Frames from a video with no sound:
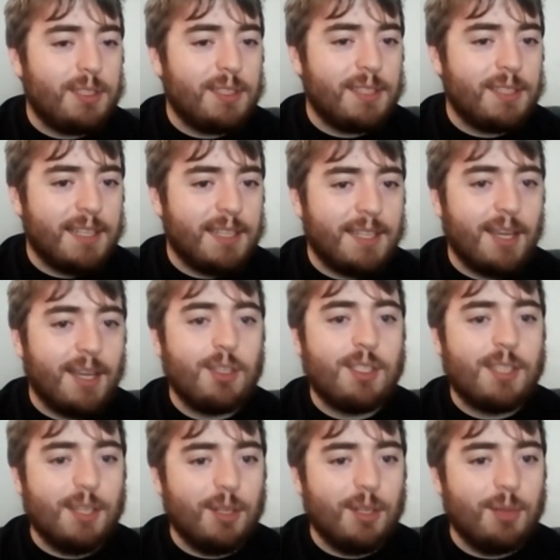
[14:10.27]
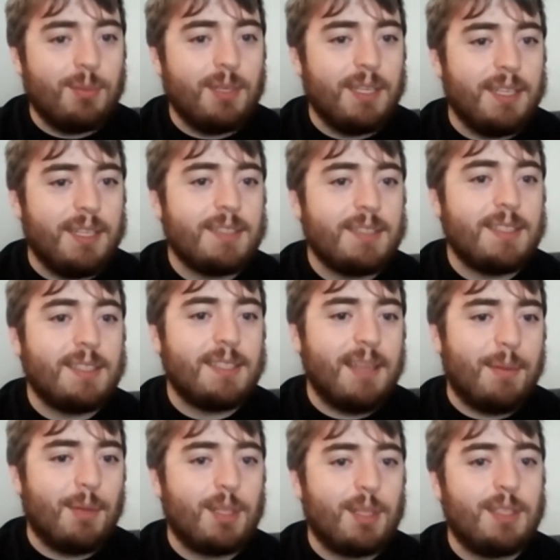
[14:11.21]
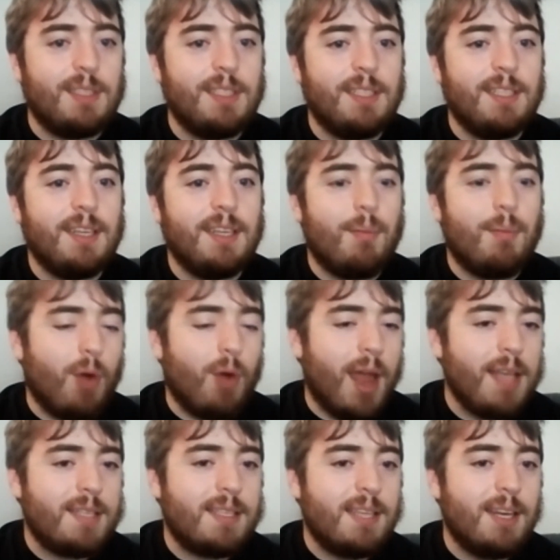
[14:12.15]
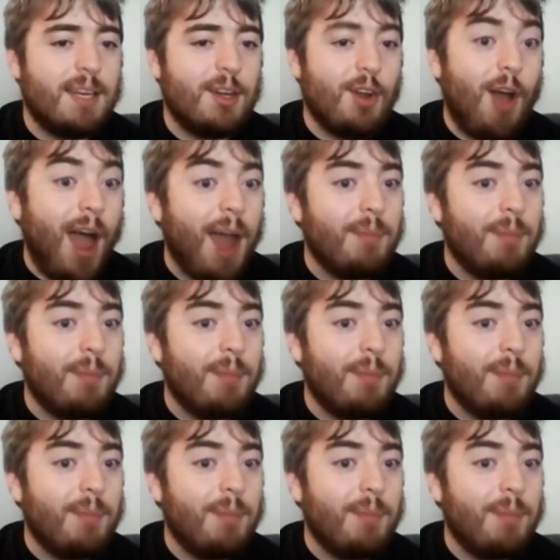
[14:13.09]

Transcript: that they are still being systemically oppressed and not